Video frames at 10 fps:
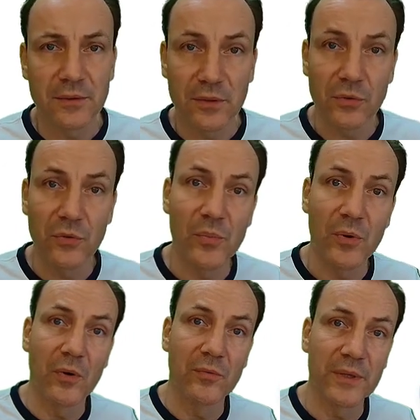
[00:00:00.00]
the group
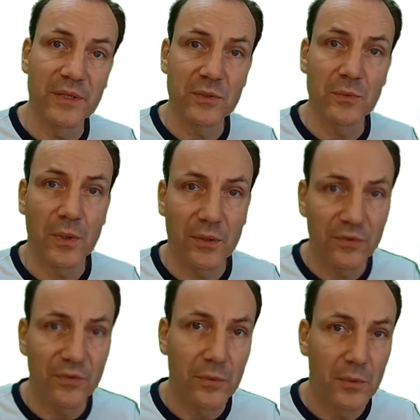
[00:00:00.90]
of which you
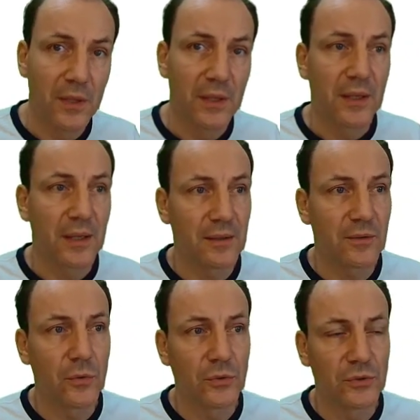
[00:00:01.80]
want to get
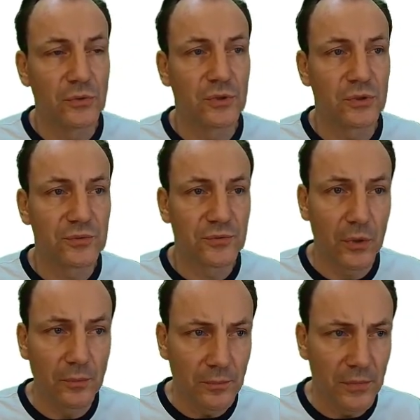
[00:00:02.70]
all users
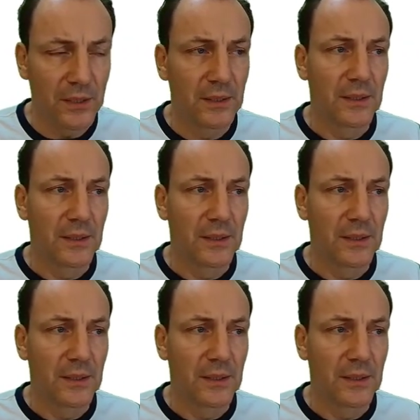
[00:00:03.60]
from.